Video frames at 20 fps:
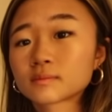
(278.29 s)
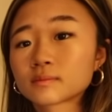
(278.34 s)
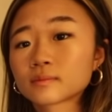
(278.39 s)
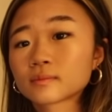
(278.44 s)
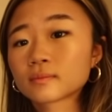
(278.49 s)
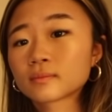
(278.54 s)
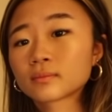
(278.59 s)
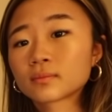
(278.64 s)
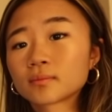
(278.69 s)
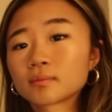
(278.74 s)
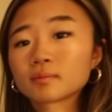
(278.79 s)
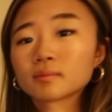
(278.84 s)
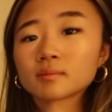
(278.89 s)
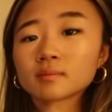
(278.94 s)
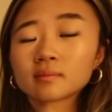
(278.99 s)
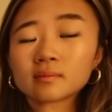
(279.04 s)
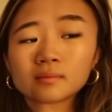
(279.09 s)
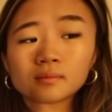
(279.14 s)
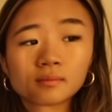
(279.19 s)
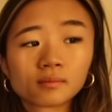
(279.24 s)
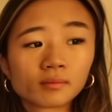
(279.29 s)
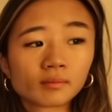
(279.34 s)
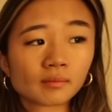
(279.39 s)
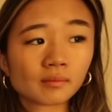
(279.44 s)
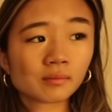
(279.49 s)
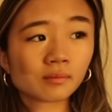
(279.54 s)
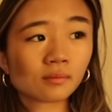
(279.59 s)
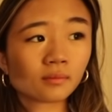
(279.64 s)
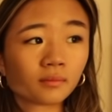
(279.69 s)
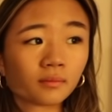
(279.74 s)

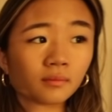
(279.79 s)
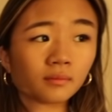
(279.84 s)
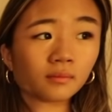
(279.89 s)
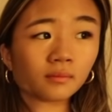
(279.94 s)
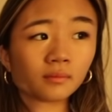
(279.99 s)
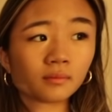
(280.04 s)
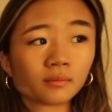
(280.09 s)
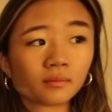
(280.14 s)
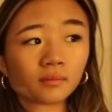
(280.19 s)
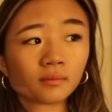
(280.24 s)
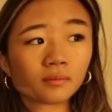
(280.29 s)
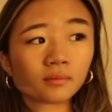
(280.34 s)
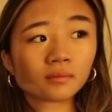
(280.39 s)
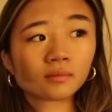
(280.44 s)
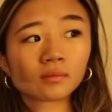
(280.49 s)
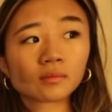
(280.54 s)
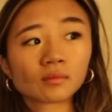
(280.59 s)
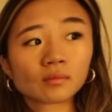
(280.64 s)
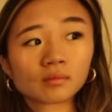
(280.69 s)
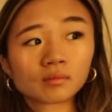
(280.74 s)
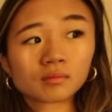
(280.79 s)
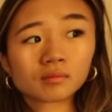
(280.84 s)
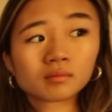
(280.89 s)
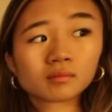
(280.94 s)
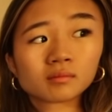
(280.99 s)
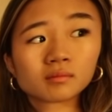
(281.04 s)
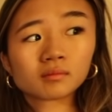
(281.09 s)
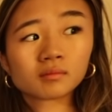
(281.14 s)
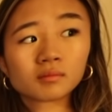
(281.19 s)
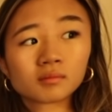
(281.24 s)

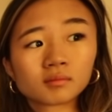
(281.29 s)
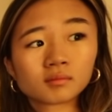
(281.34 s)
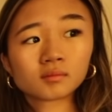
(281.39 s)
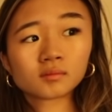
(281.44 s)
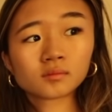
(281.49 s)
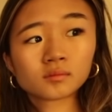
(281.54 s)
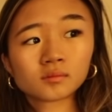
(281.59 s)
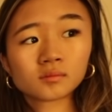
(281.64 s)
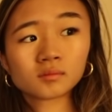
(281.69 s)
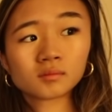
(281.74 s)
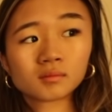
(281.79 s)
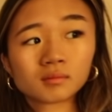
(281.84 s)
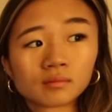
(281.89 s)
(silent)